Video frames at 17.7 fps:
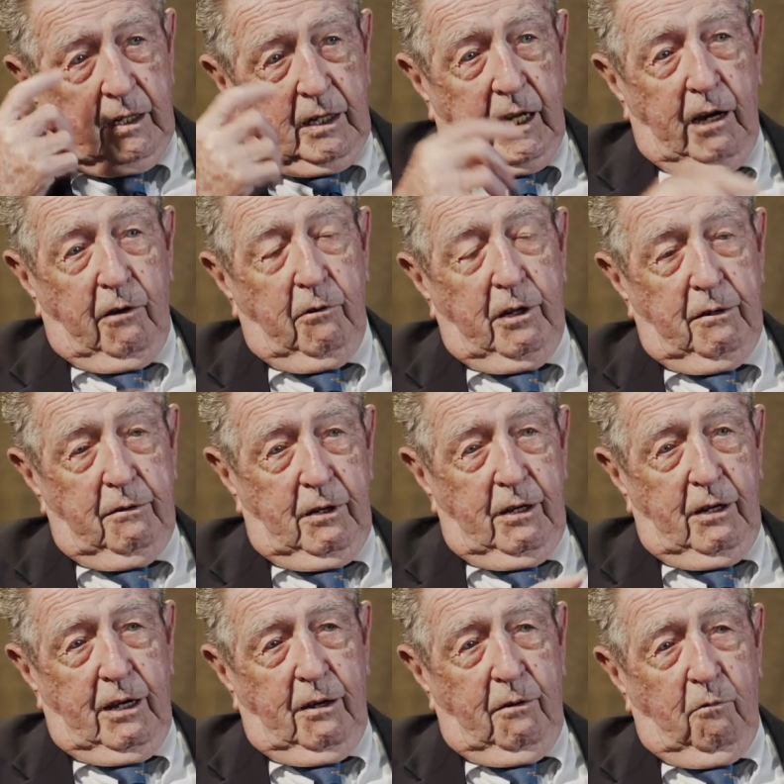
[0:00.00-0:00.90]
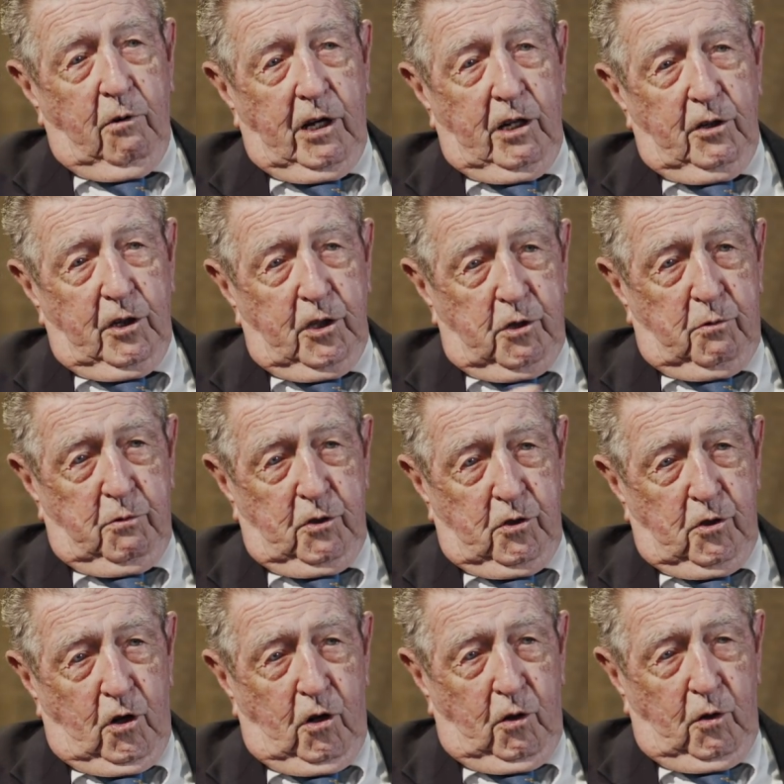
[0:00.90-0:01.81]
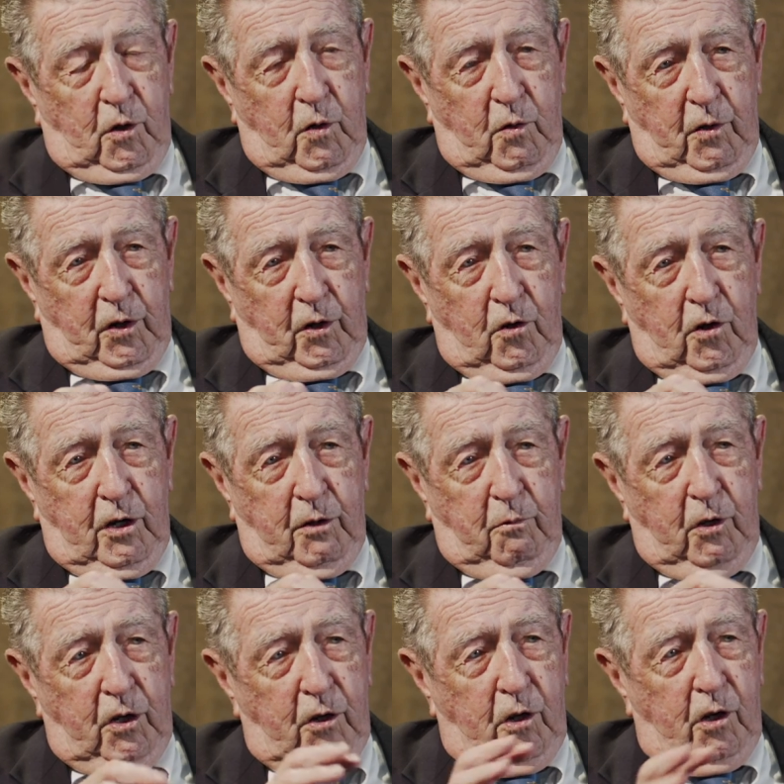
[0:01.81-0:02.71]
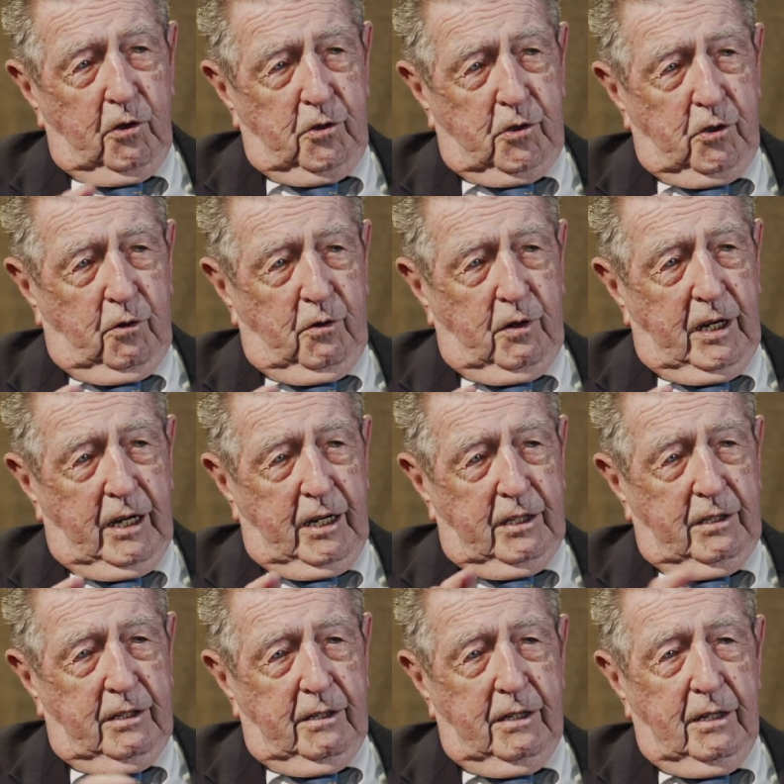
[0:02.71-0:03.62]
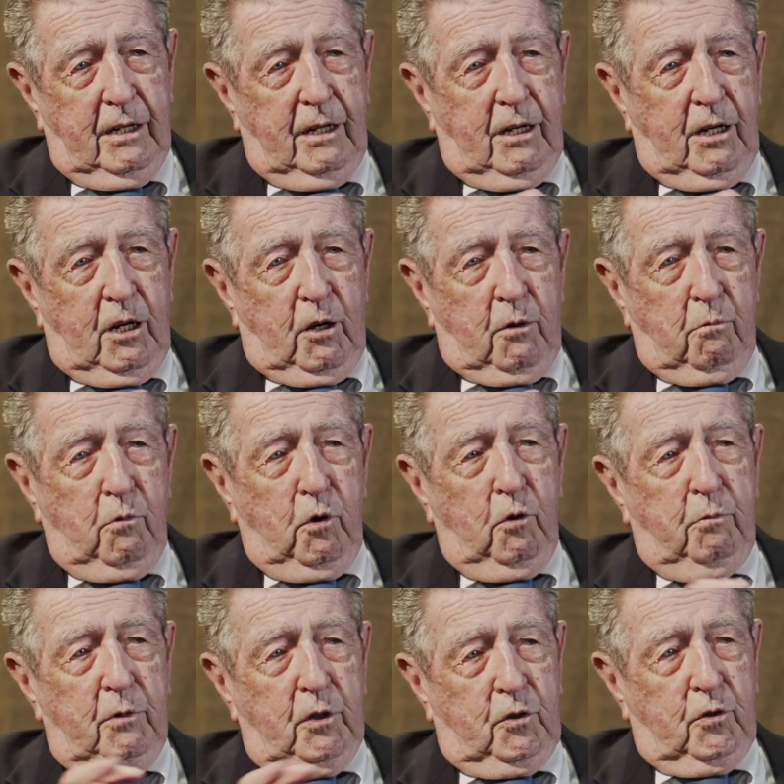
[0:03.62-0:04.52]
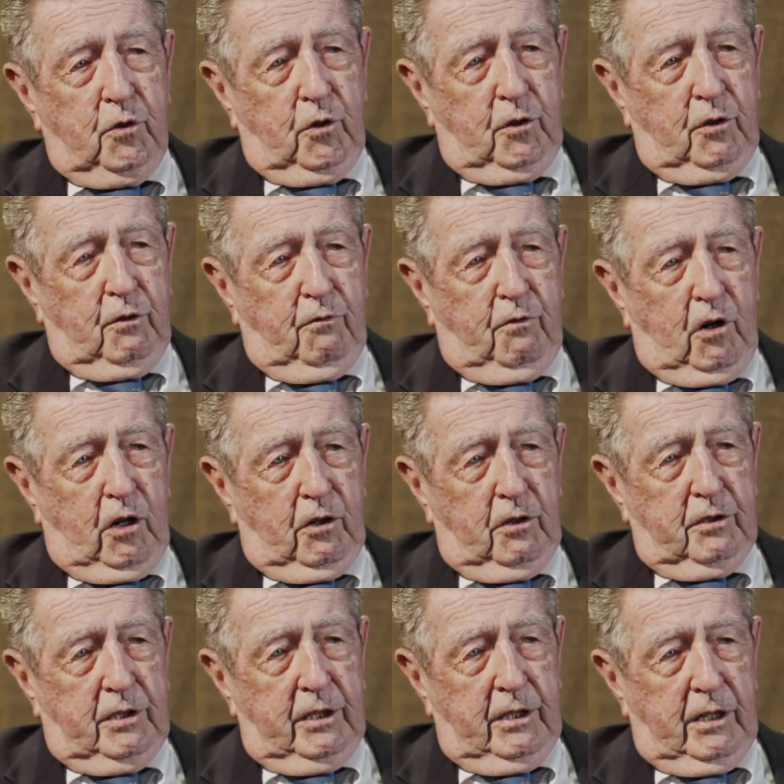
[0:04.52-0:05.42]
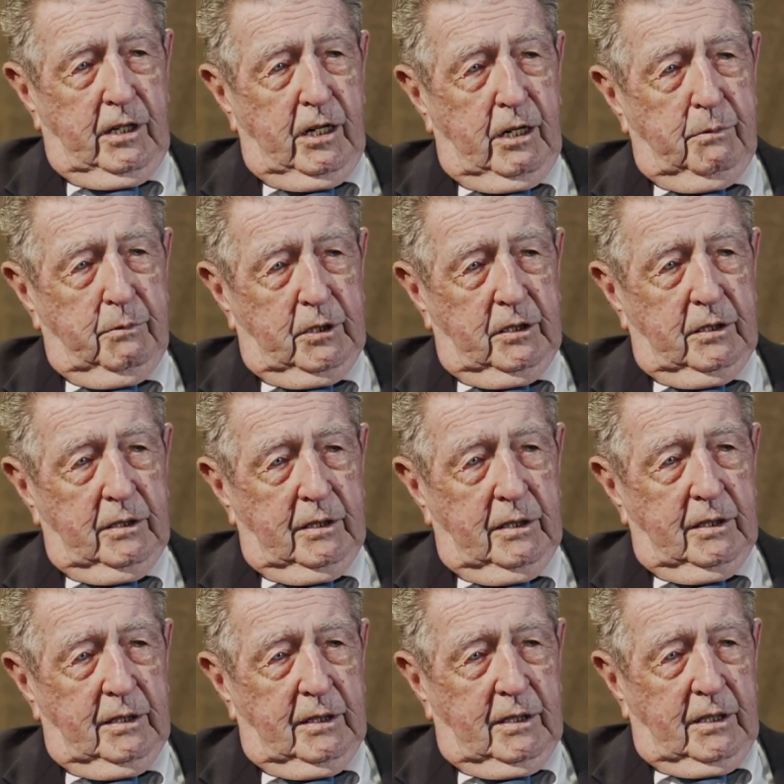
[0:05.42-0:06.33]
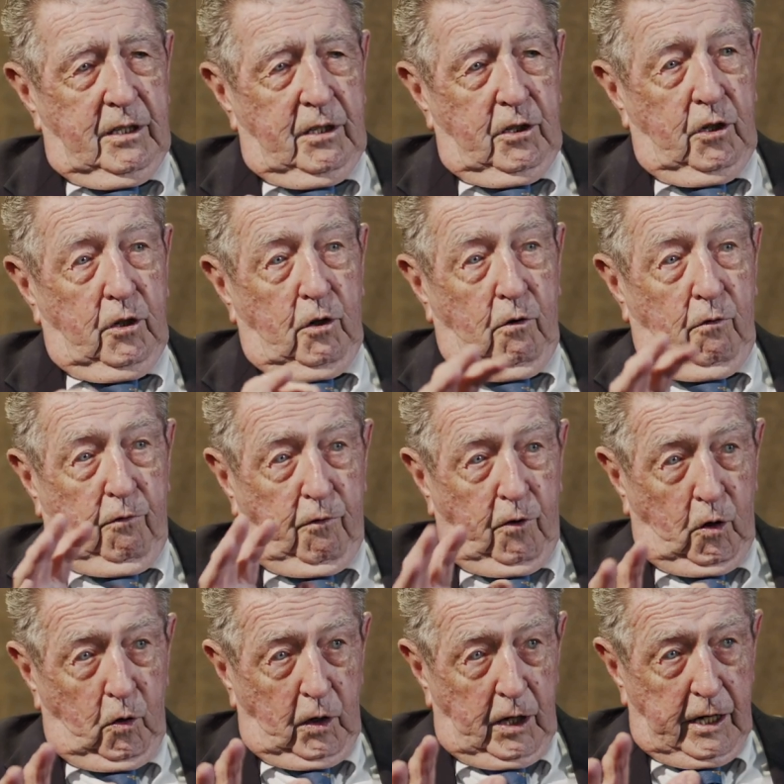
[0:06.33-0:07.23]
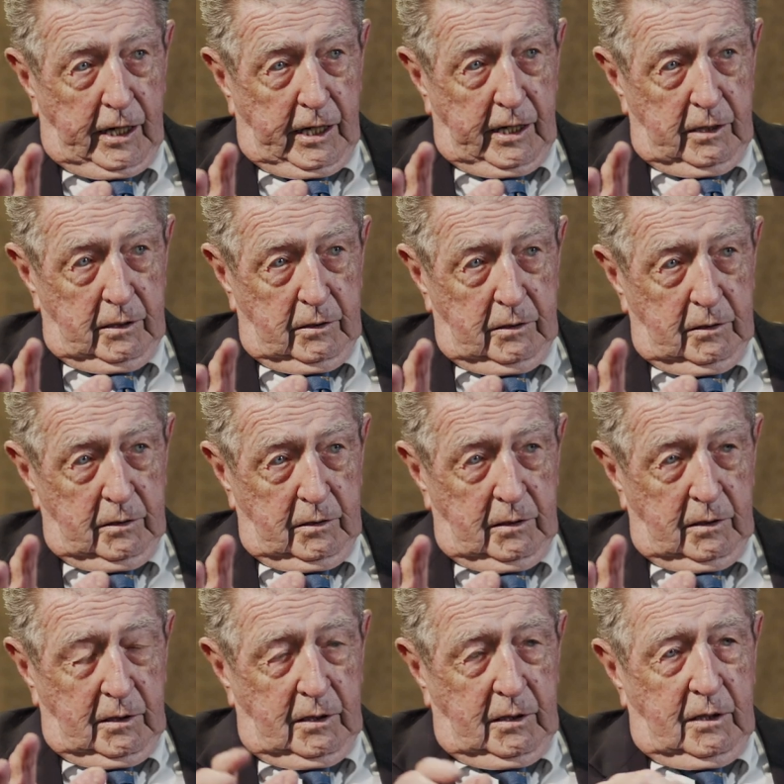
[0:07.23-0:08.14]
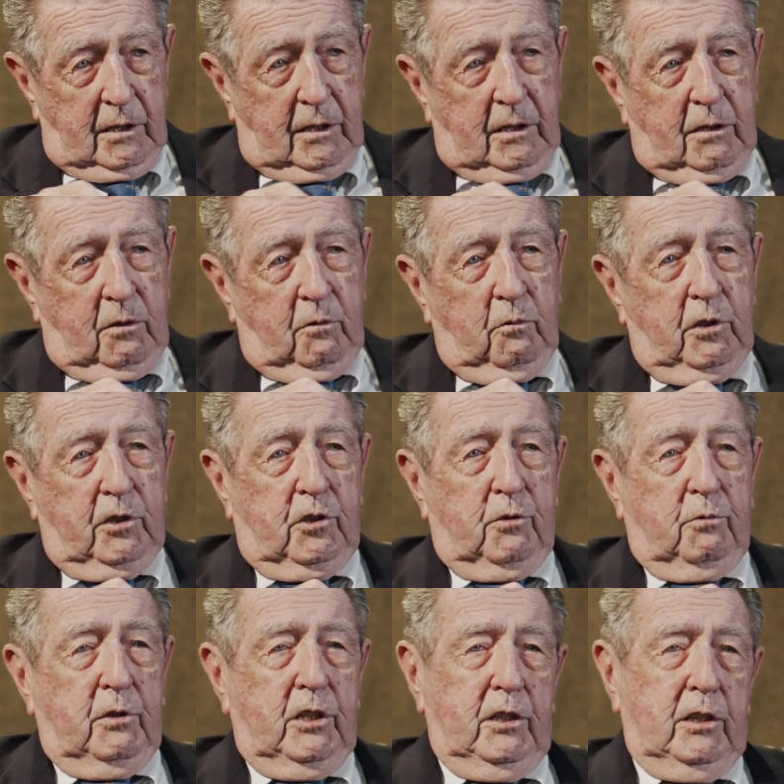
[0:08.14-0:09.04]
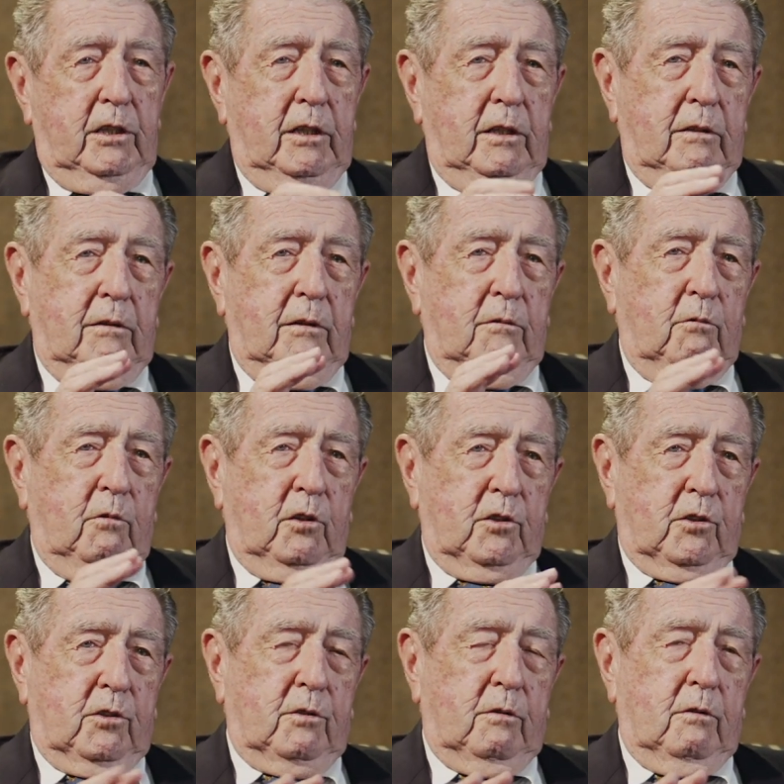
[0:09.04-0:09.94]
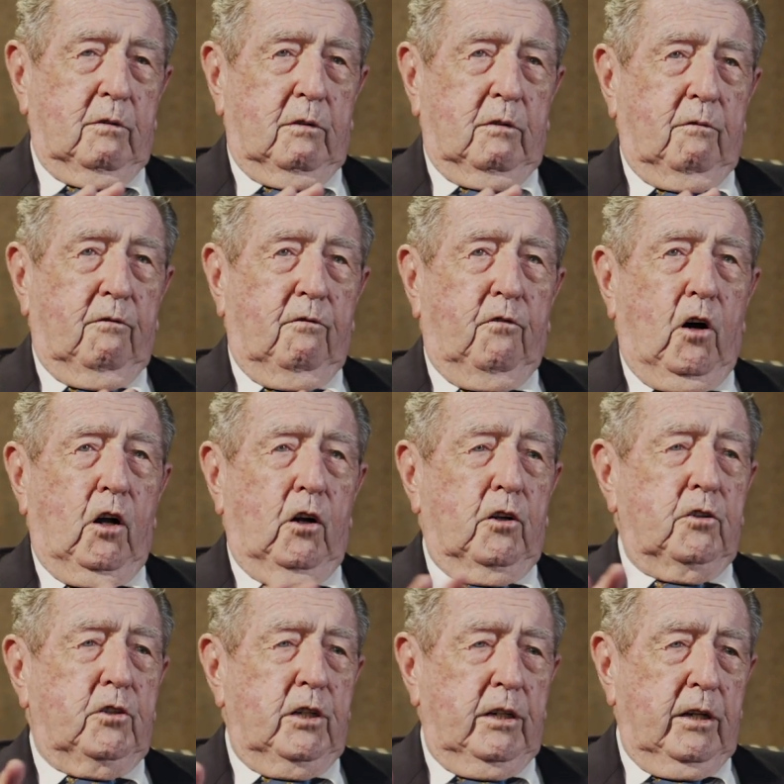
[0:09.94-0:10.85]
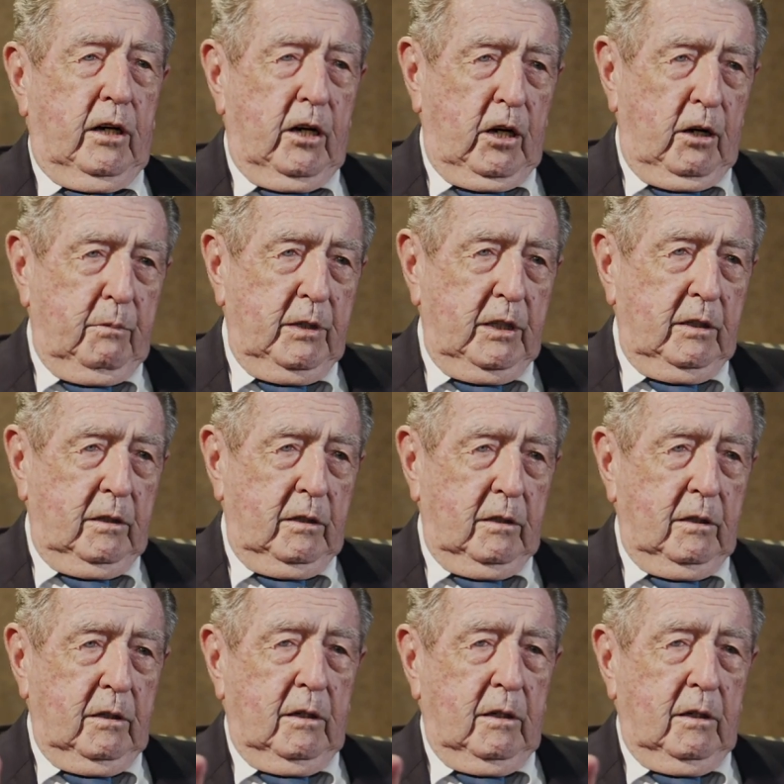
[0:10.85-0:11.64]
Now, in uh, while this was all going on, we also had the movement toward the volunteer army. You know, VOLAR which we was volunteer army,